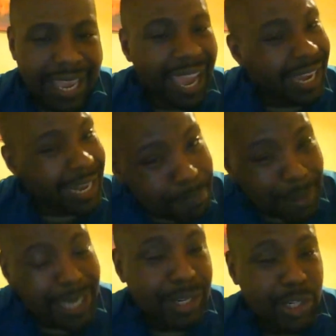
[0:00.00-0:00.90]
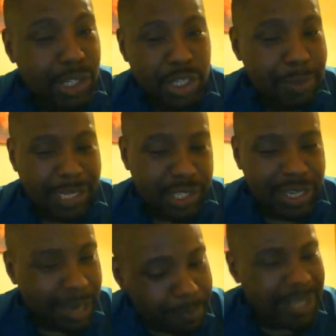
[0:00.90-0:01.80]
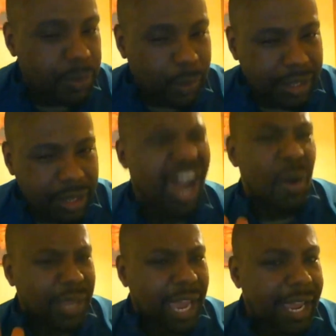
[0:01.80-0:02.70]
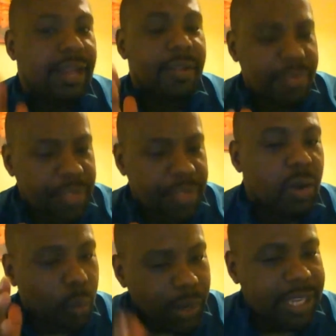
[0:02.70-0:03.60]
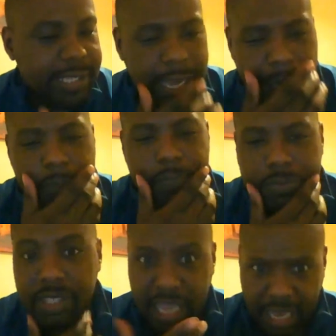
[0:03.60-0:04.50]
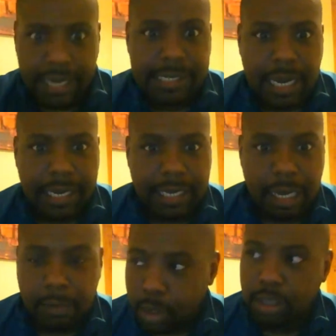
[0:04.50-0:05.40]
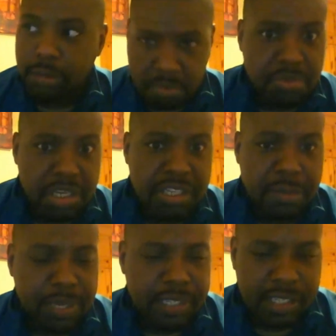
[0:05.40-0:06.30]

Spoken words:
at middleweight, and then beating Chris Eubank Jr. at middleweight, okay, then we could say, Brook is the business.